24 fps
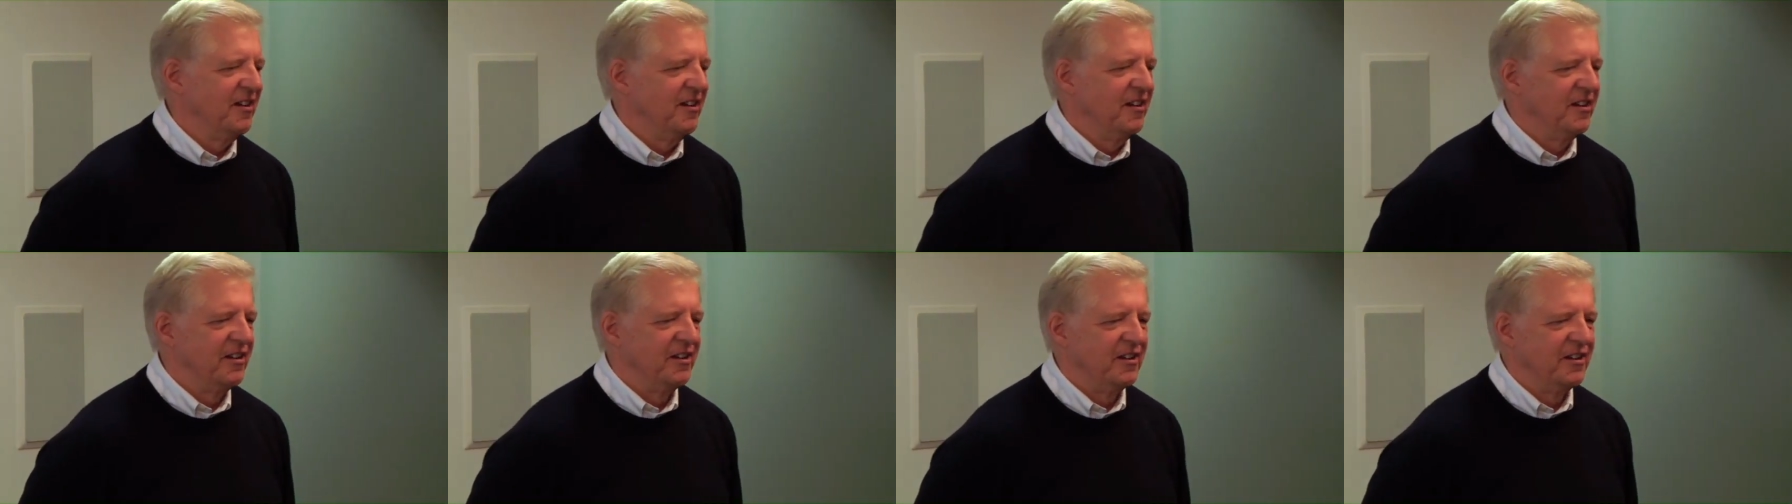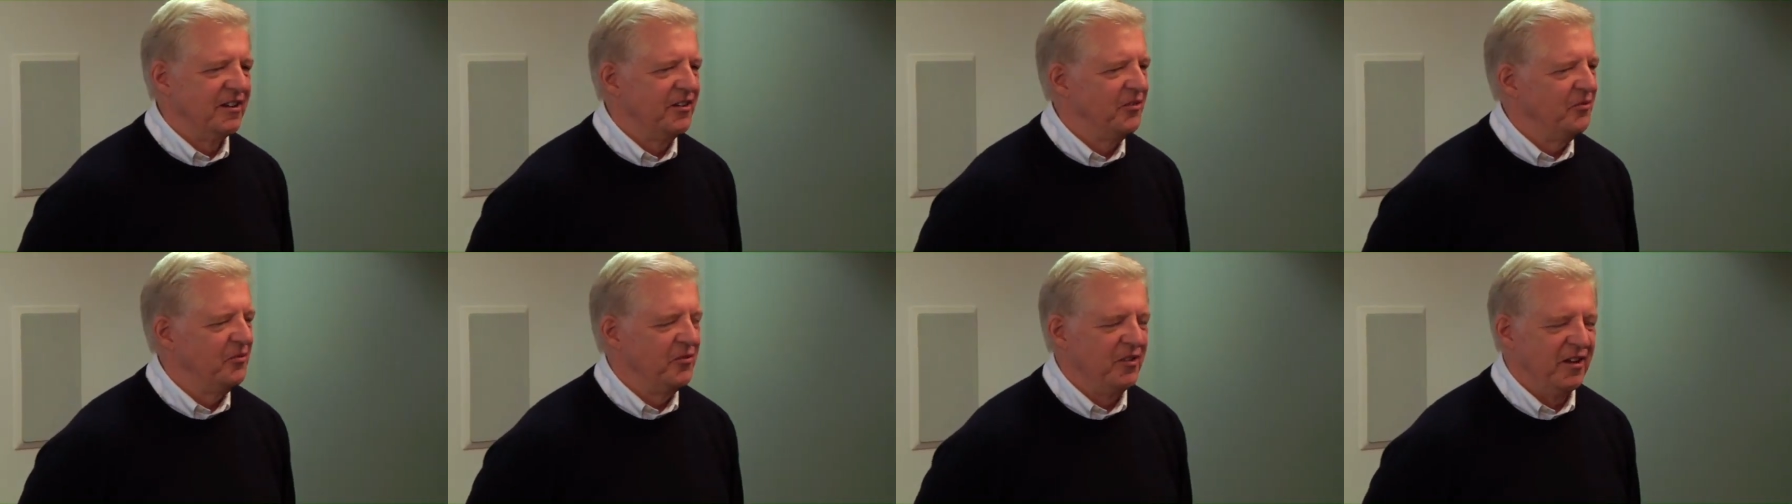
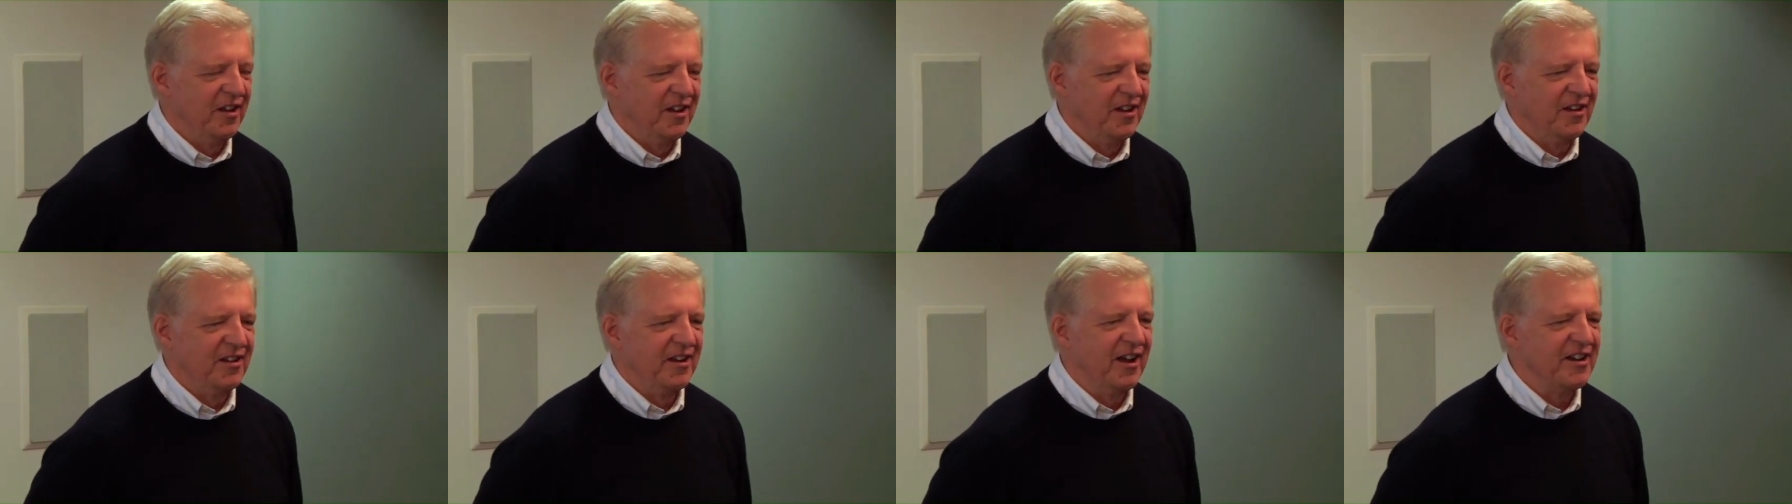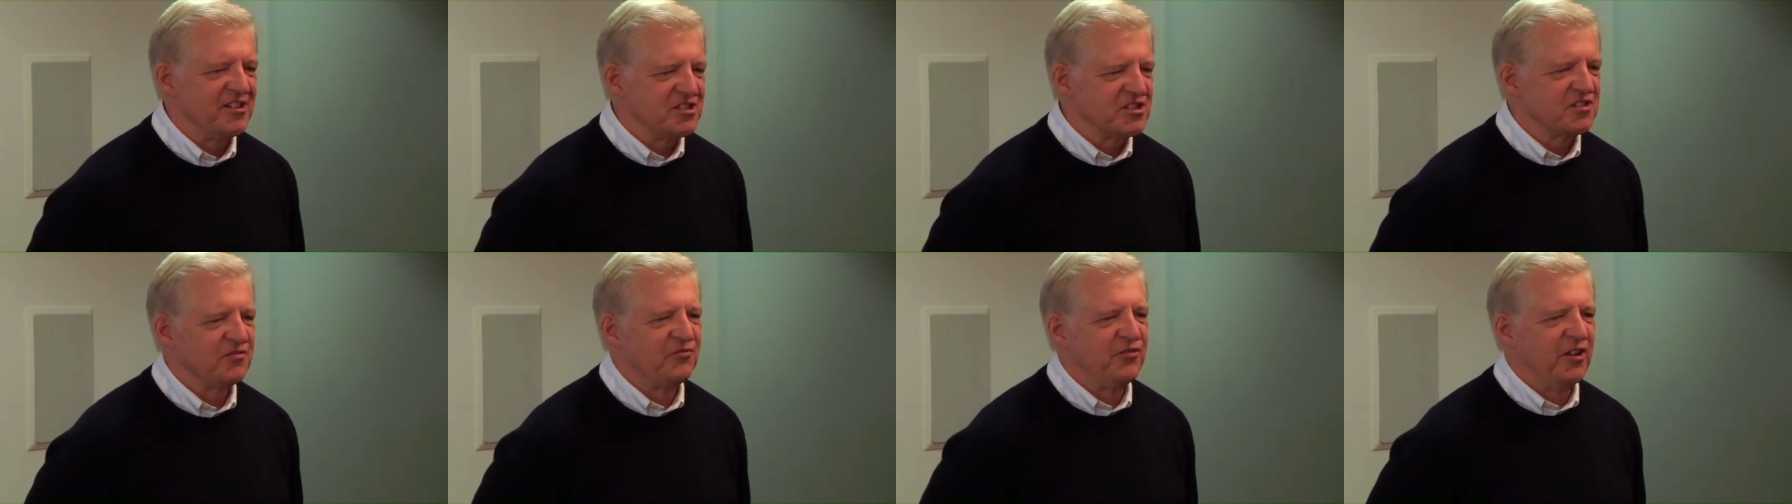And, and
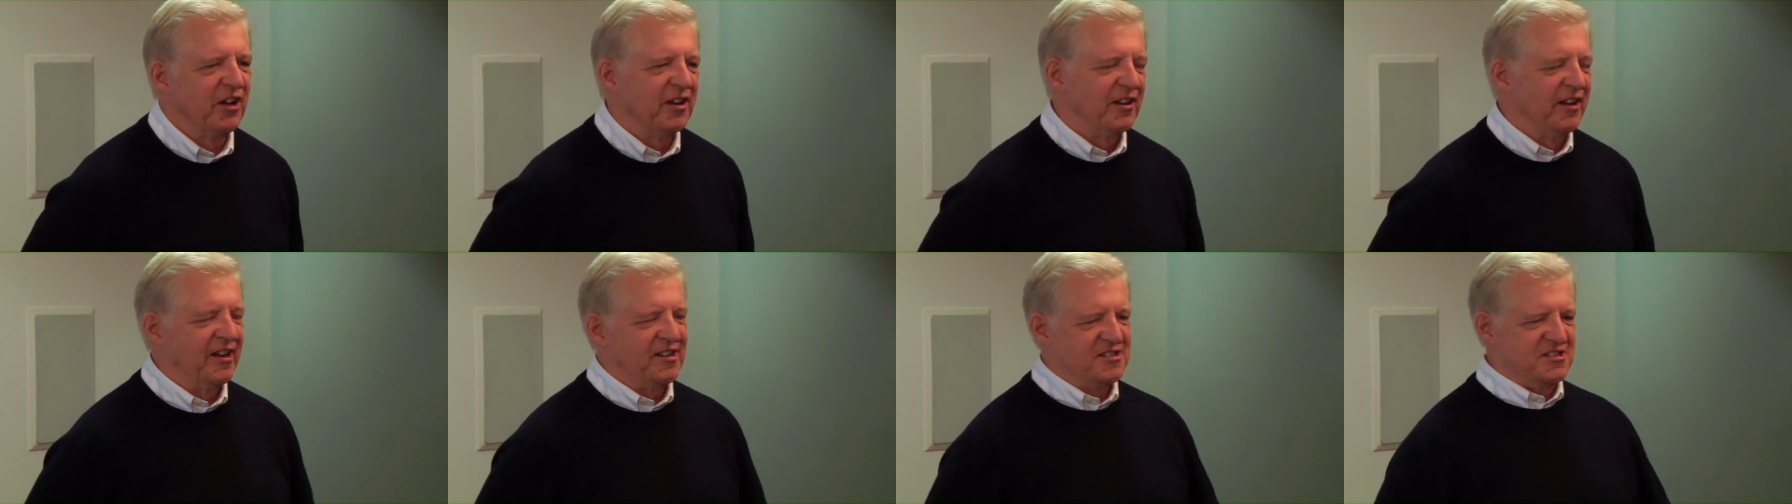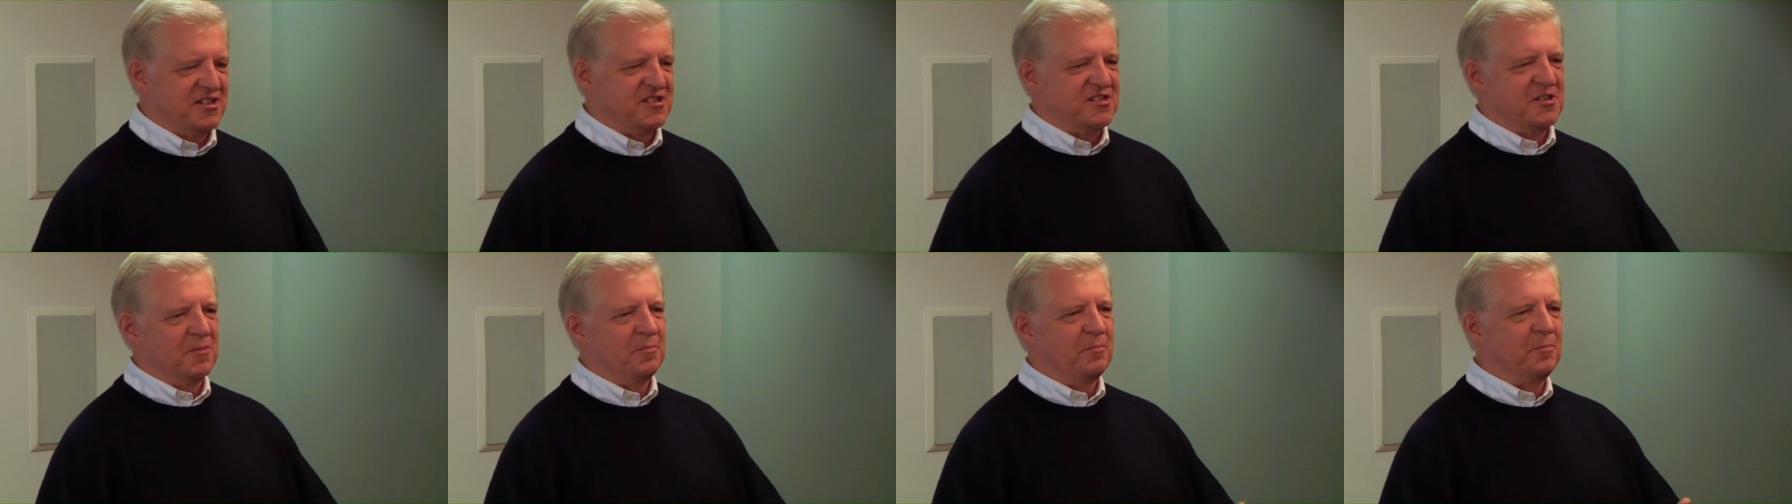I just felt like such a